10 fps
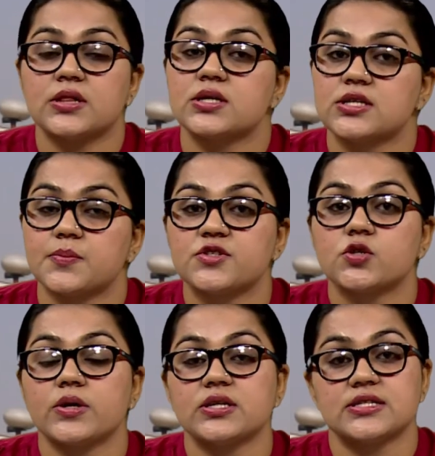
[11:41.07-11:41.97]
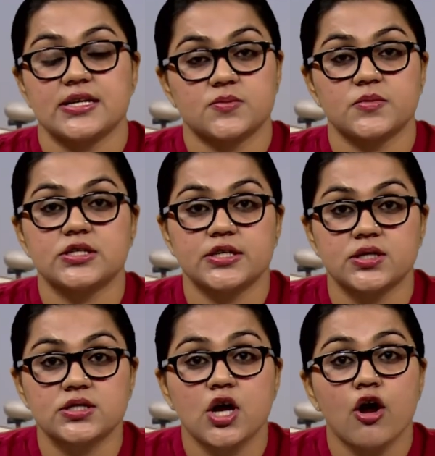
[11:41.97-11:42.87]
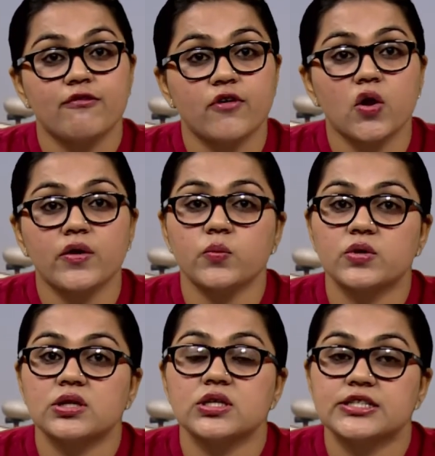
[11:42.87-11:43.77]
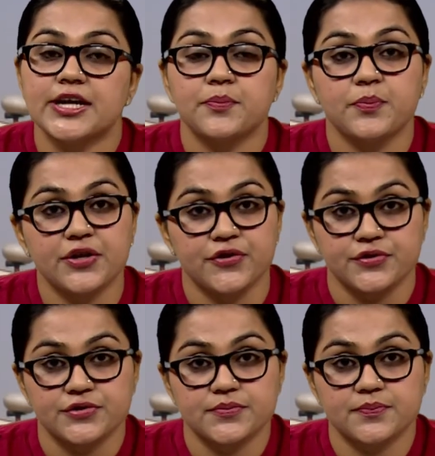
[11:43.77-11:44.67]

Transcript: in the subsequent assessment years following within the 10 period.